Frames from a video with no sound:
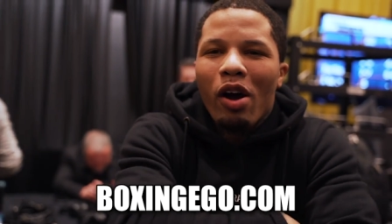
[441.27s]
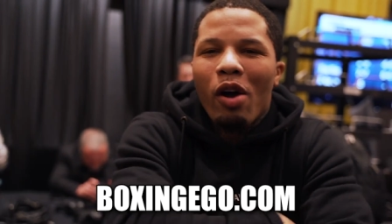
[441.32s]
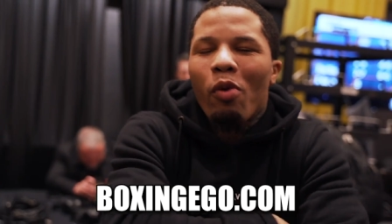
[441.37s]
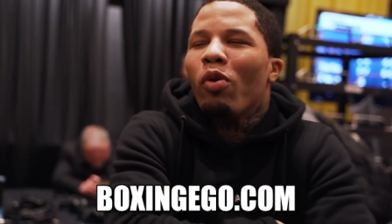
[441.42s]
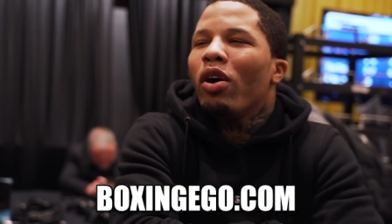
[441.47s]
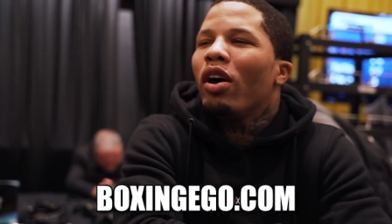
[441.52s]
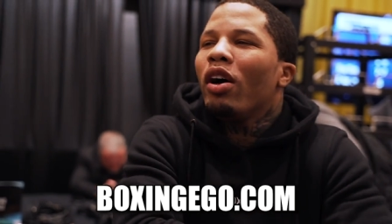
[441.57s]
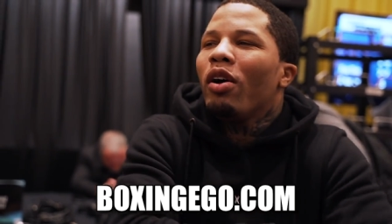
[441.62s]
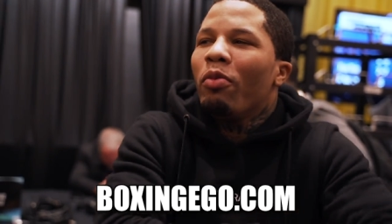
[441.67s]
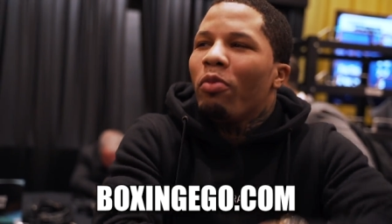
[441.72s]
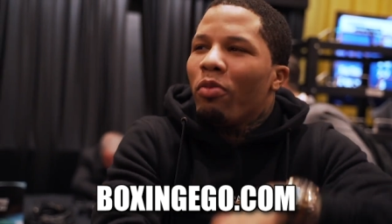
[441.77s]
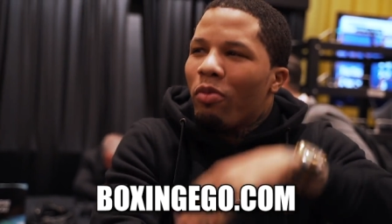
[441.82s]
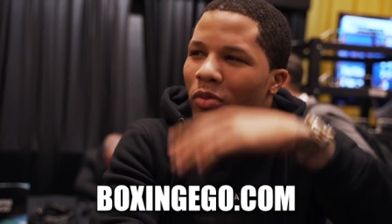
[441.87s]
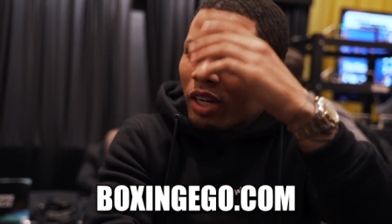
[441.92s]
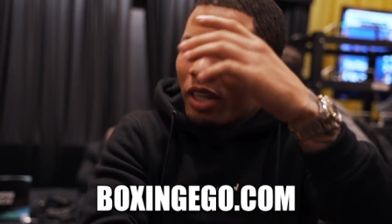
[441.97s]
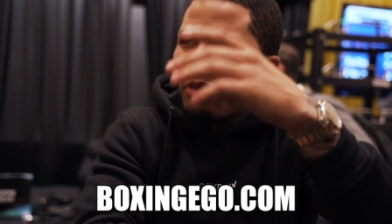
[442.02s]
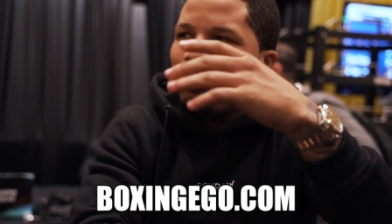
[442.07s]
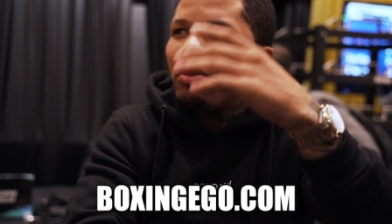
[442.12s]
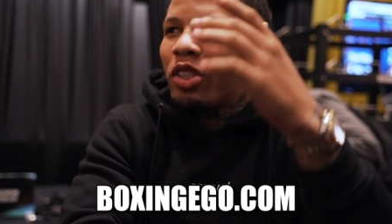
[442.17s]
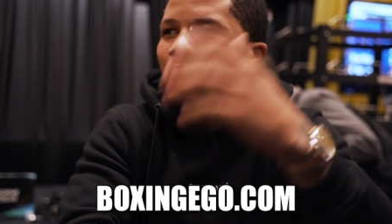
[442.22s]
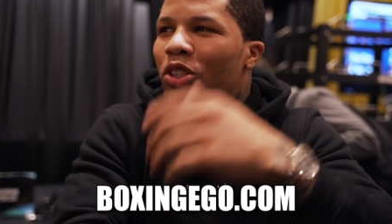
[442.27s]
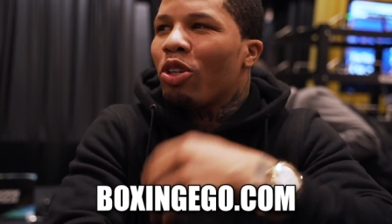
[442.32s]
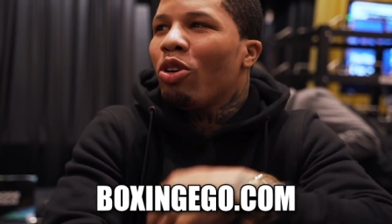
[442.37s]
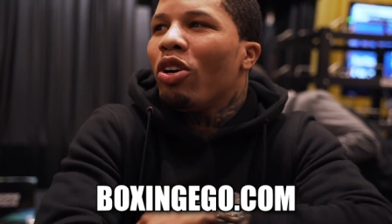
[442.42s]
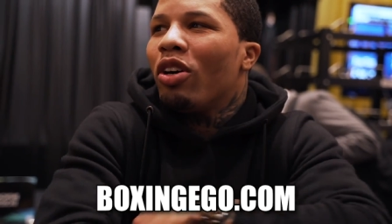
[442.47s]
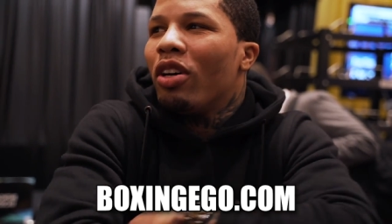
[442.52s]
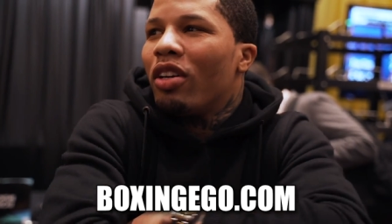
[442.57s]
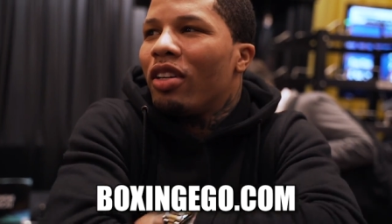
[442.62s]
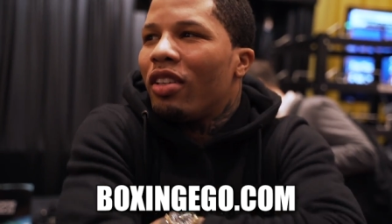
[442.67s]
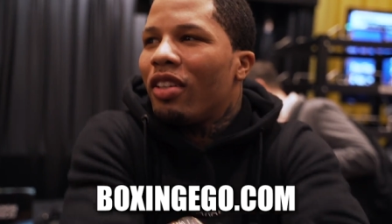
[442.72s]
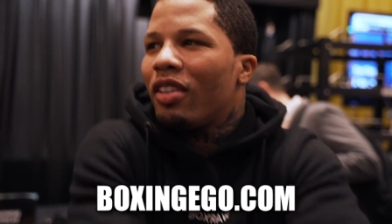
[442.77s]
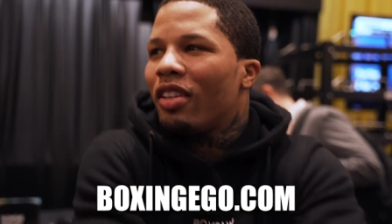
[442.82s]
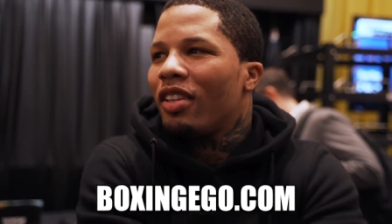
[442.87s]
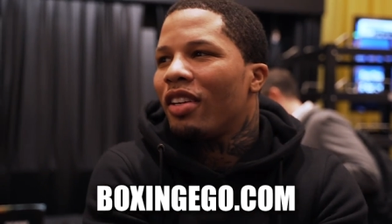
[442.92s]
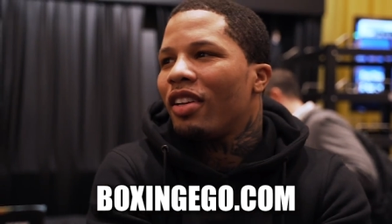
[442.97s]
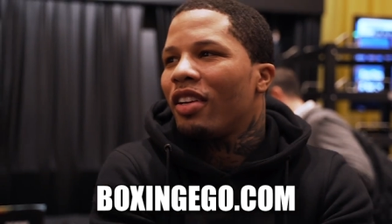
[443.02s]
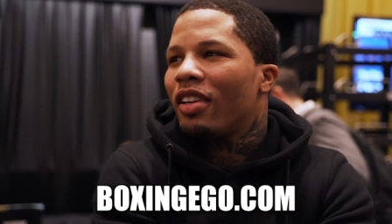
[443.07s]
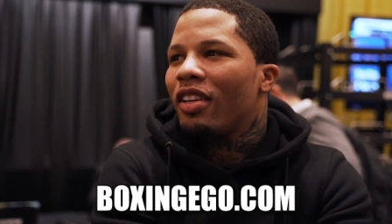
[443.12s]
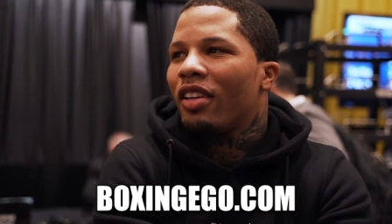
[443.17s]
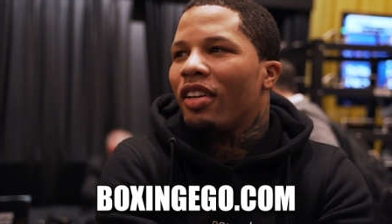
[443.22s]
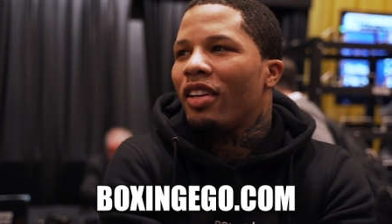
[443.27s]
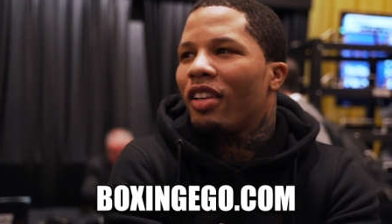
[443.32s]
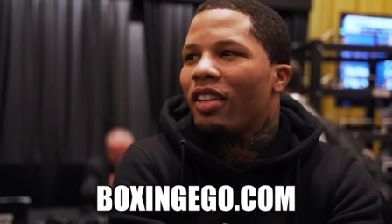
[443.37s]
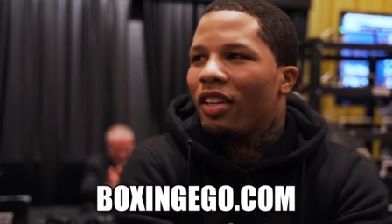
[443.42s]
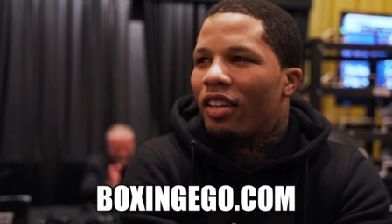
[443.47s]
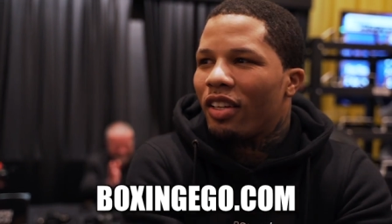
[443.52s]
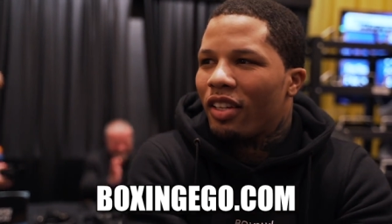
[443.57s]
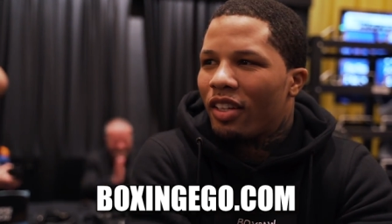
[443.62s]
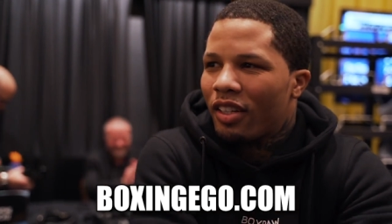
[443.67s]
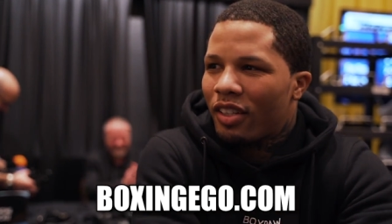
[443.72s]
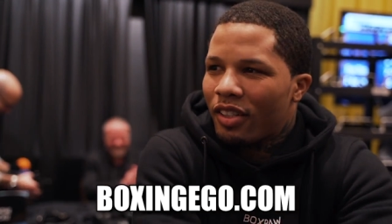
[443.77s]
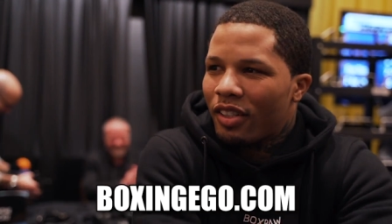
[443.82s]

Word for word: Hate, comment, and subscribe. Till next video, is Ego